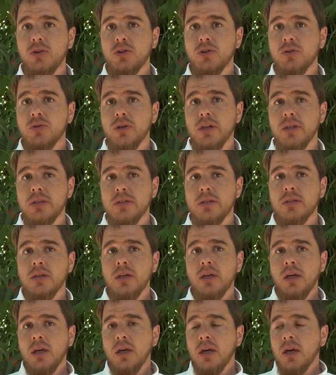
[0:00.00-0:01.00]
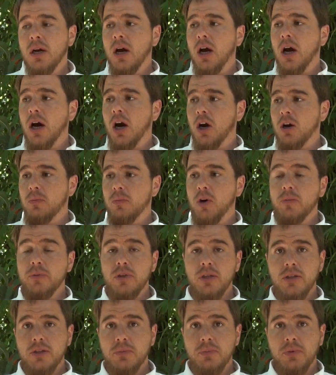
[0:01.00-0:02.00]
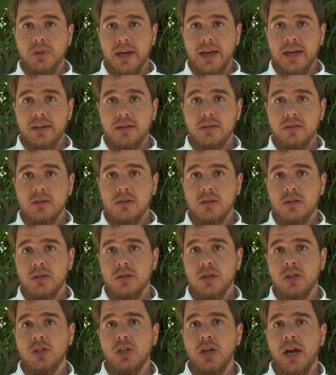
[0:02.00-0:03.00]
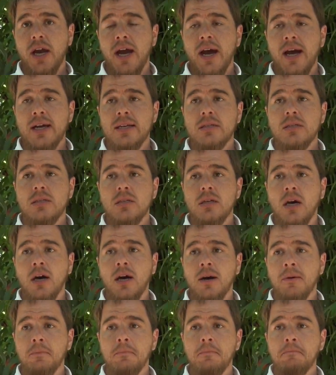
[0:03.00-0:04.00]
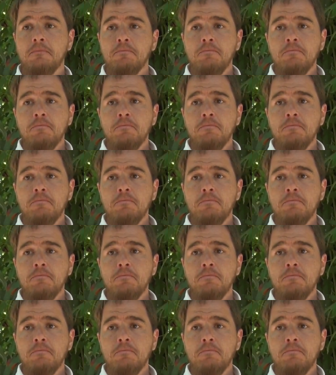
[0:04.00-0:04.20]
nutrients are mobile in the plant such as um,